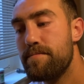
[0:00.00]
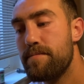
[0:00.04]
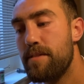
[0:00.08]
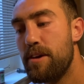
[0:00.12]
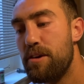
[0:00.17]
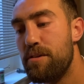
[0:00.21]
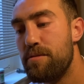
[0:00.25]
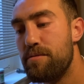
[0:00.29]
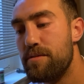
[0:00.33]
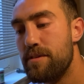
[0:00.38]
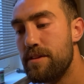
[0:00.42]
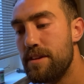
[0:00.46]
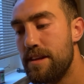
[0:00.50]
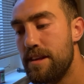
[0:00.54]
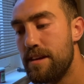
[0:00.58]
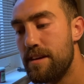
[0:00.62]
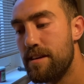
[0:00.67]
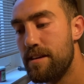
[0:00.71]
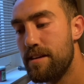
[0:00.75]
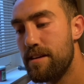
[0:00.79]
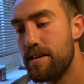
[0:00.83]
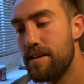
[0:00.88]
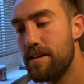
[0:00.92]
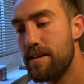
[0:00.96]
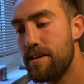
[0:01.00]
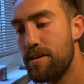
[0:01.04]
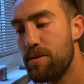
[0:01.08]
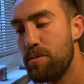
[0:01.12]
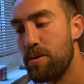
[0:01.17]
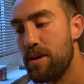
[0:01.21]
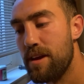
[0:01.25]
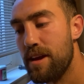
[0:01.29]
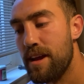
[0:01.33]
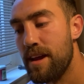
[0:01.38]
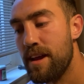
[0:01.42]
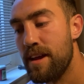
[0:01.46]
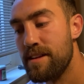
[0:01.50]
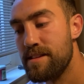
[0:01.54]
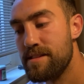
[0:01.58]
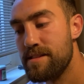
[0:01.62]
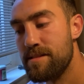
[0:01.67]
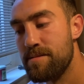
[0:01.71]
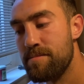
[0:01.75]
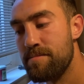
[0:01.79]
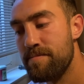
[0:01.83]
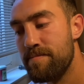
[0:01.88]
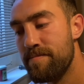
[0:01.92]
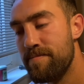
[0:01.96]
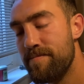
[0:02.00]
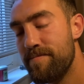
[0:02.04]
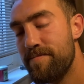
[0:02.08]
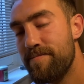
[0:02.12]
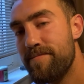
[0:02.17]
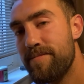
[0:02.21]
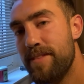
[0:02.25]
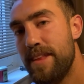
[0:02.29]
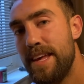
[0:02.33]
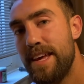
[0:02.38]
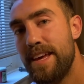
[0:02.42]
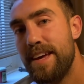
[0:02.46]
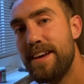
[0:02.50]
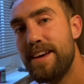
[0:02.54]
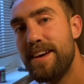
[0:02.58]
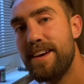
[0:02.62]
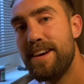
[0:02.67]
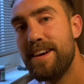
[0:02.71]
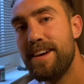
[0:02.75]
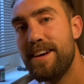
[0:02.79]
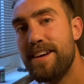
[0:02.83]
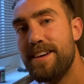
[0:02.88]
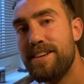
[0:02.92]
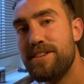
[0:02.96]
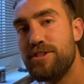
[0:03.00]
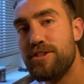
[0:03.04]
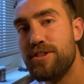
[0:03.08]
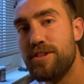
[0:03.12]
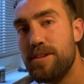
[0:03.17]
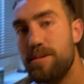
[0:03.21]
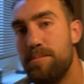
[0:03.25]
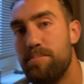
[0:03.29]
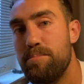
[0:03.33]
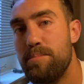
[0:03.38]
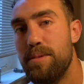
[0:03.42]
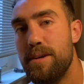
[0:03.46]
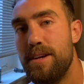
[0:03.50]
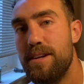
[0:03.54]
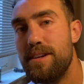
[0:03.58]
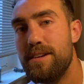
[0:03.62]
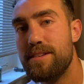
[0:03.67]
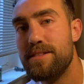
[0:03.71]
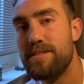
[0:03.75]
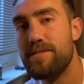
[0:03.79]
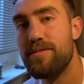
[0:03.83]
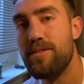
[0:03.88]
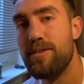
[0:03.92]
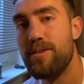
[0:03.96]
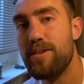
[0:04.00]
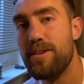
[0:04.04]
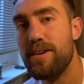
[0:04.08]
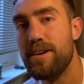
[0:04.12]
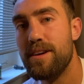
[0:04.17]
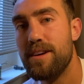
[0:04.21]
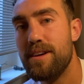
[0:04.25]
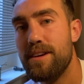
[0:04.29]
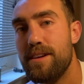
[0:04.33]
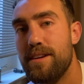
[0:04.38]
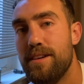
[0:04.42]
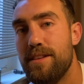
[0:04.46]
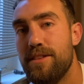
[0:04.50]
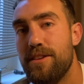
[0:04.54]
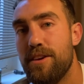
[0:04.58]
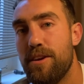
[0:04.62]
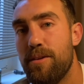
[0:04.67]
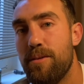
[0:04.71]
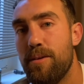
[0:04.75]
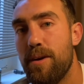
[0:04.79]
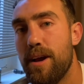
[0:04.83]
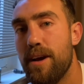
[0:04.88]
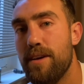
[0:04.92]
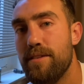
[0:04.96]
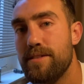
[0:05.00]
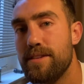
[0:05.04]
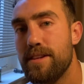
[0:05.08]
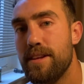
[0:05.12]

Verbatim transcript: hopefully we can get some cheap beers for the crowd